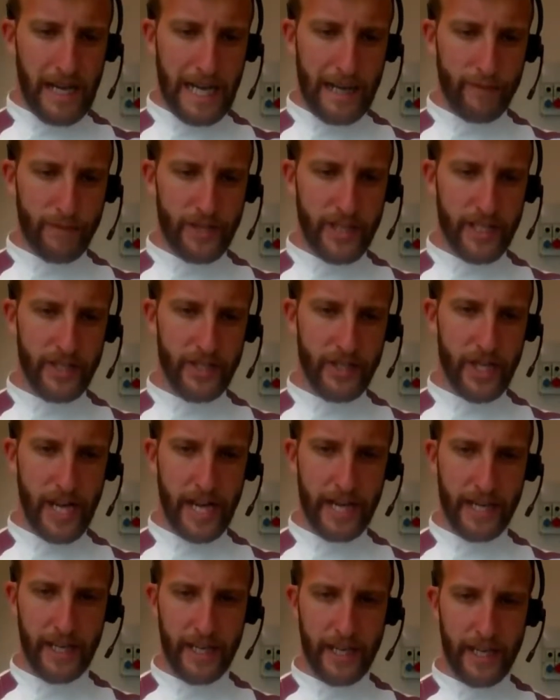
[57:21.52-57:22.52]
I'm just
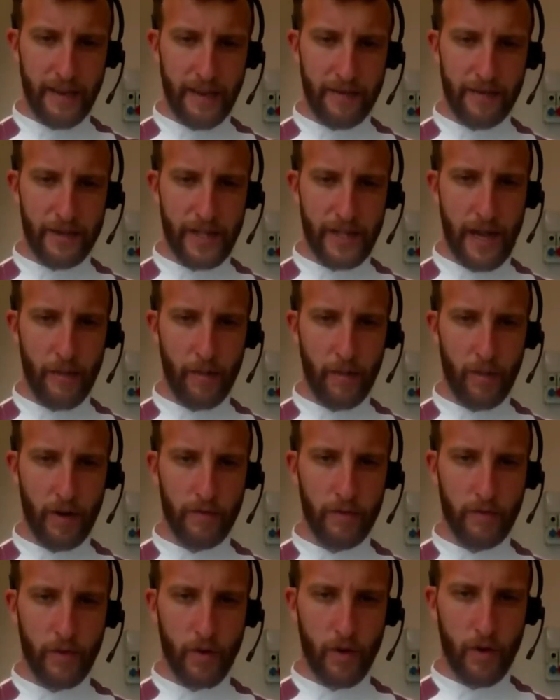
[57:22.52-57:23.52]
checking if
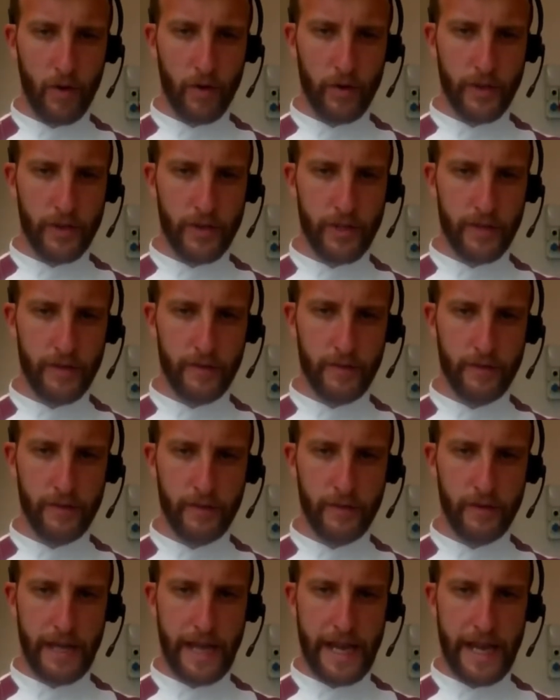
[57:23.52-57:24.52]
someone wrote
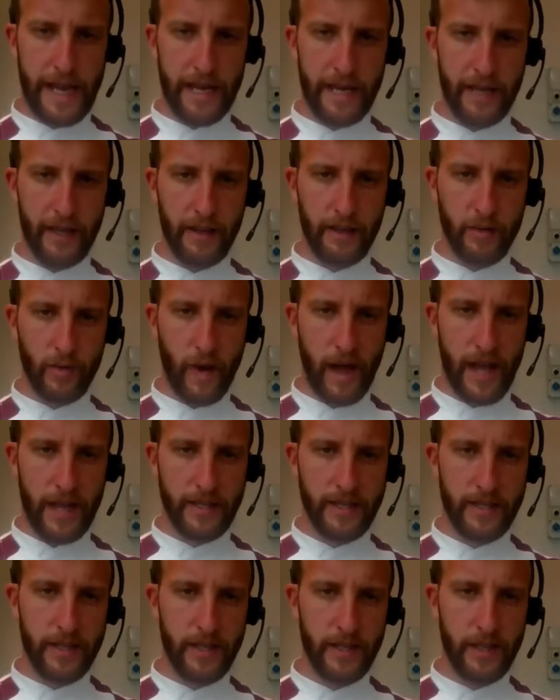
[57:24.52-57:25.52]
any
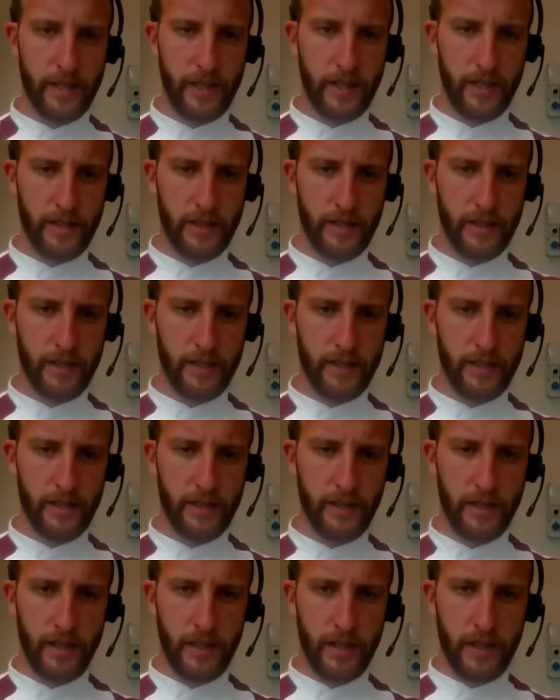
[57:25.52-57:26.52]
question.
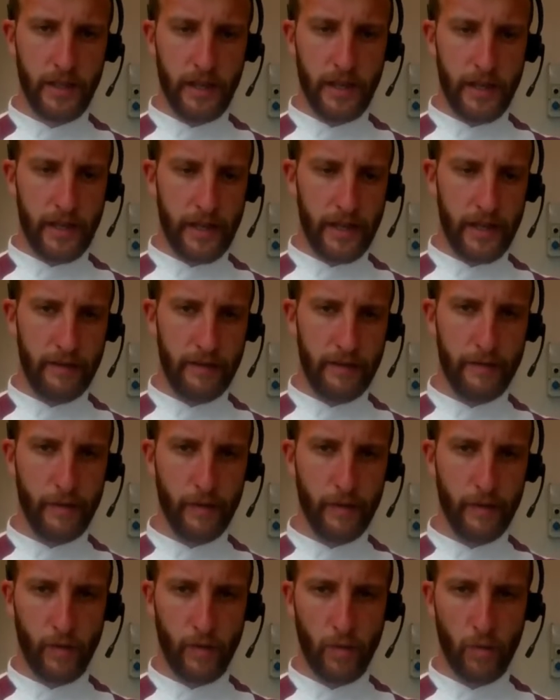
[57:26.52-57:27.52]
If
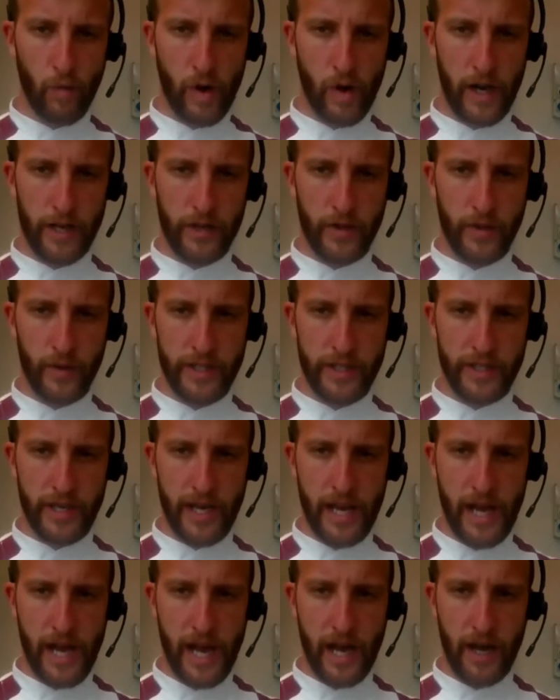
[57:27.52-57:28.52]
you want to do it
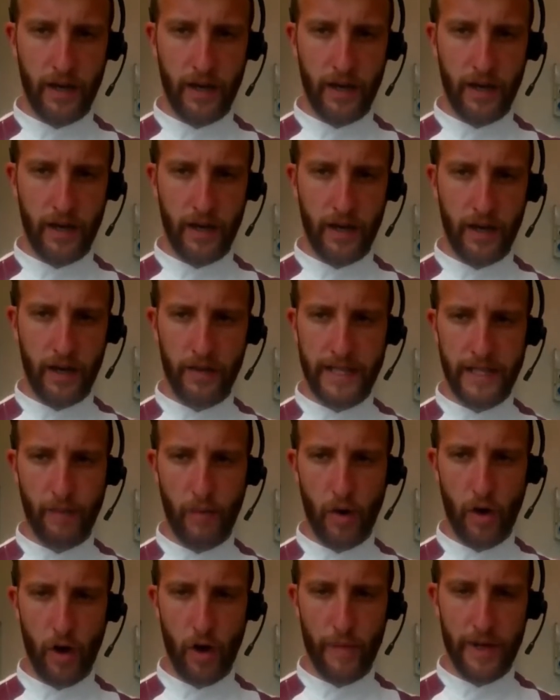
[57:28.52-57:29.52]
now,
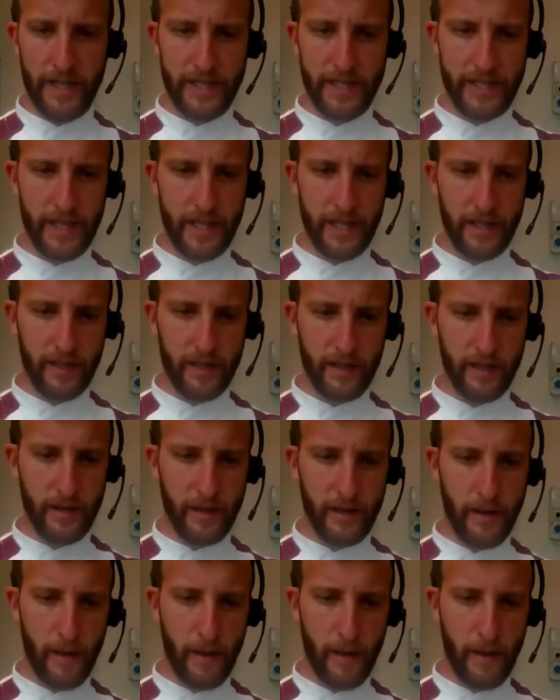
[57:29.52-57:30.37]
that's the moment.